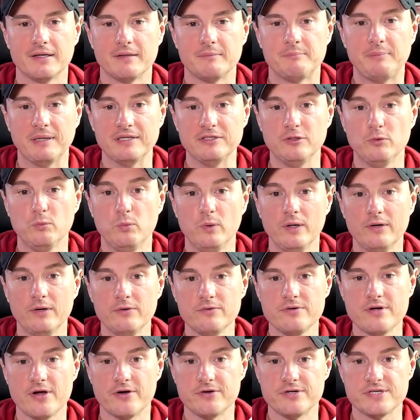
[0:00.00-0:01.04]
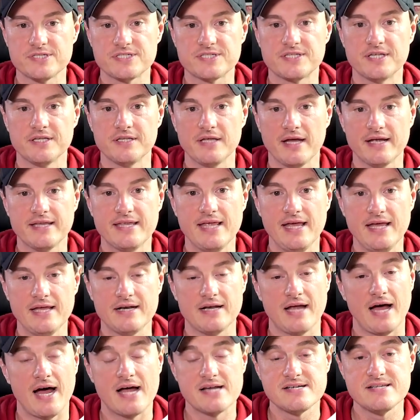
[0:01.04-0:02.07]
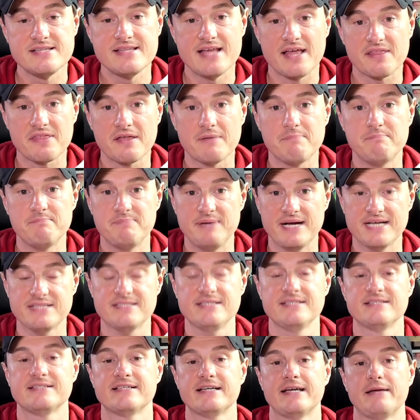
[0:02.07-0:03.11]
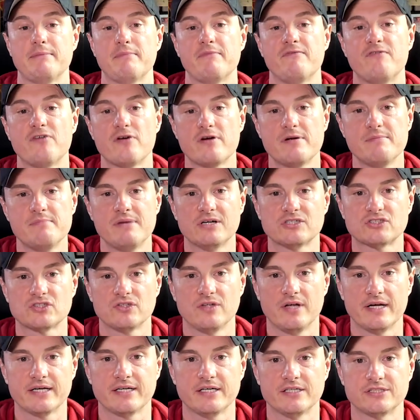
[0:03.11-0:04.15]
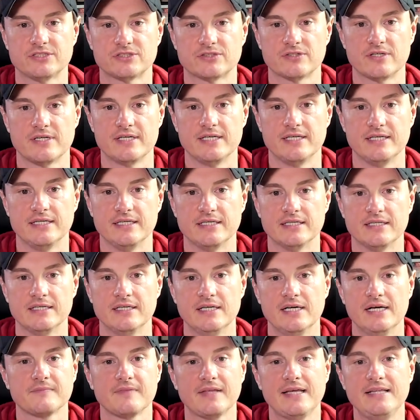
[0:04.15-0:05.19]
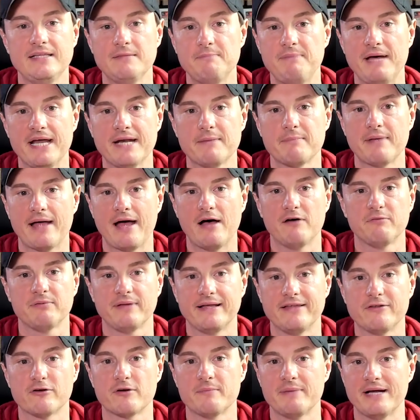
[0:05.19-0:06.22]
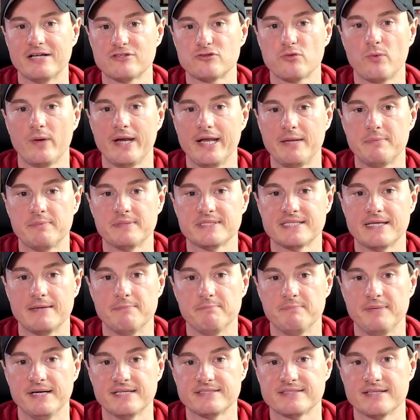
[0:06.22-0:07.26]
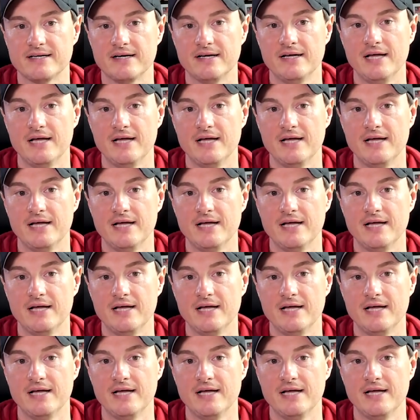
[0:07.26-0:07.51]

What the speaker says: But you will notice that, again, another batting team, very much like Australia here. In the batting power play, they're about 20% better,